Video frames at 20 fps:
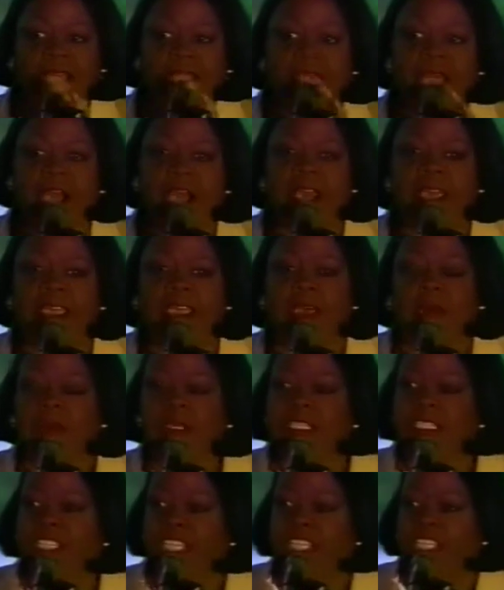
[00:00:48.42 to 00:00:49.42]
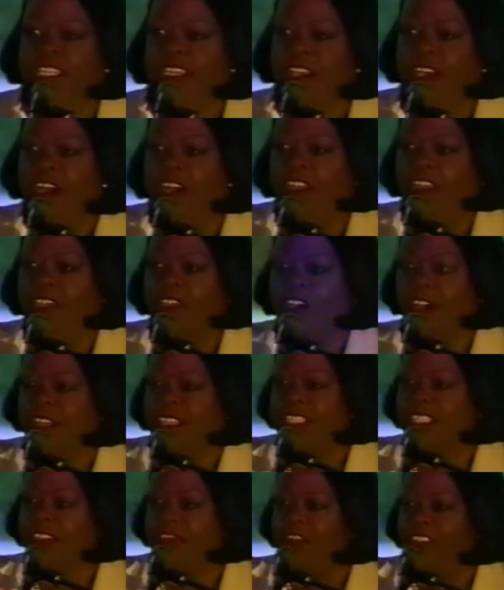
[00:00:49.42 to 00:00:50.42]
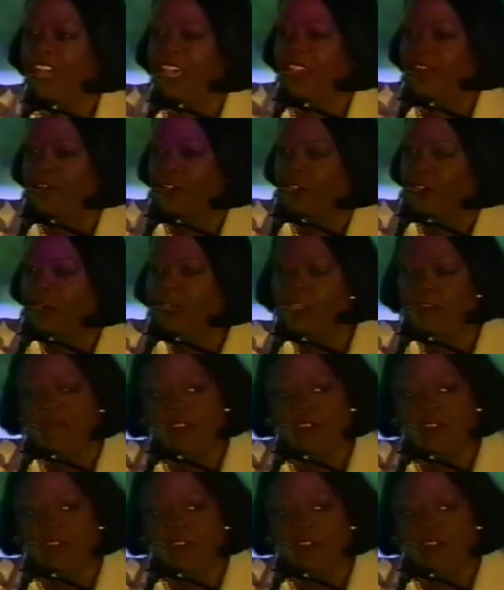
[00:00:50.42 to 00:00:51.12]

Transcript: I am indeed a Holocaust survivor